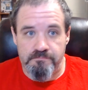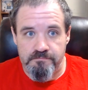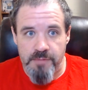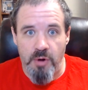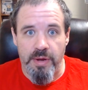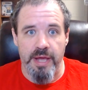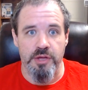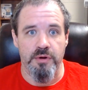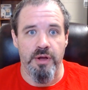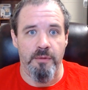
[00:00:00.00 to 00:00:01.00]
Okay,
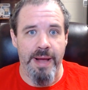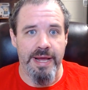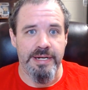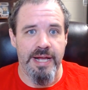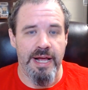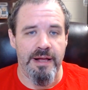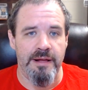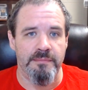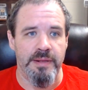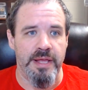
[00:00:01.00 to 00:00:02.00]
you could go back in
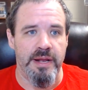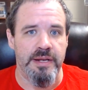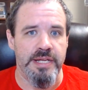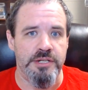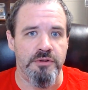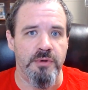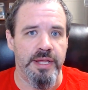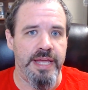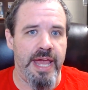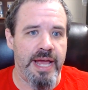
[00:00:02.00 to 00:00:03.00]
time, but then it says you really
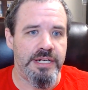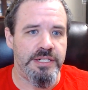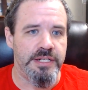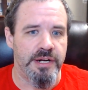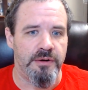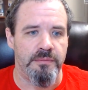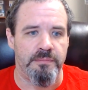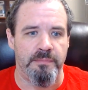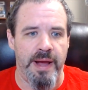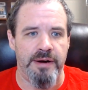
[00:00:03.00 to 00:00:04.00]
can't,
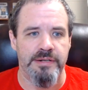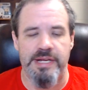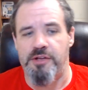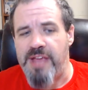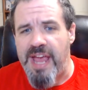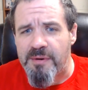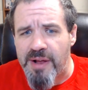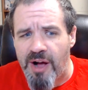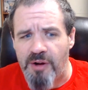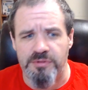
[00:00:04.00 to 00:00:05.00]
Banner's like you can't
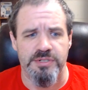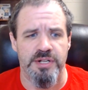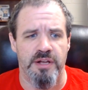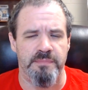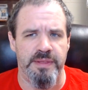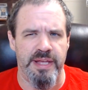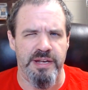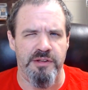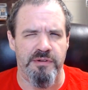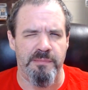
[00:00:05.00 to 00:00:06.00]
re-alter stuff, but then
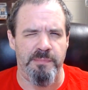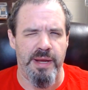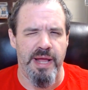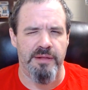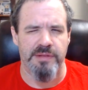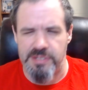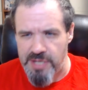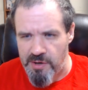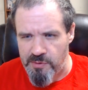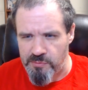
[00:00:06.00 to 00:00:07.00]
you could pick out the
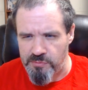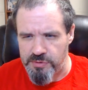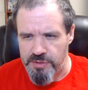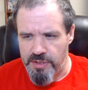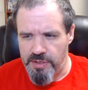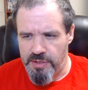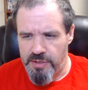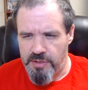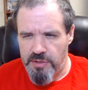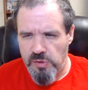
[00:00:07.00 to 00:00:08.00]
stones,
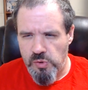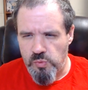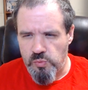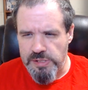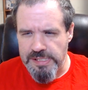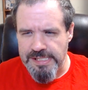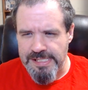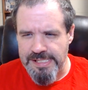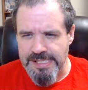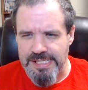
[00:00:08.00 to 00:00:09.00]

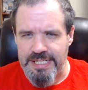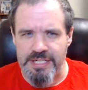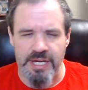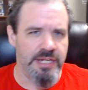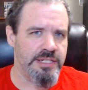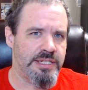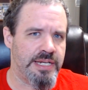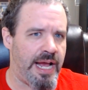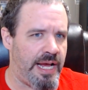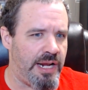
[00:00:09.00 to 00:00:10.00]
which does
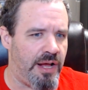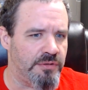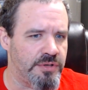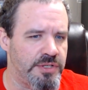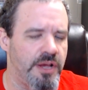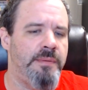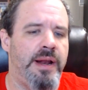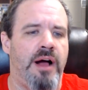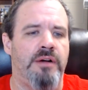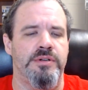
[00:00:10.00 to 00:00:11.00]
kind of alter stuff, but it
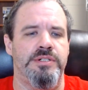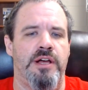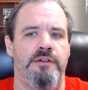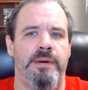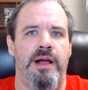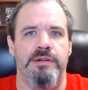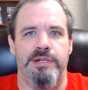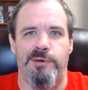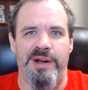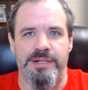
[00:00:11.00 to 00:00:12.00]
alters stuff because it
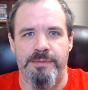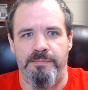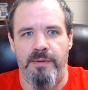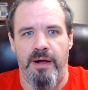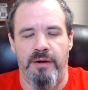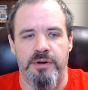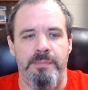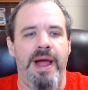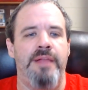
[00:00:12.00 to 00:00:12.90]
creates an alternate path.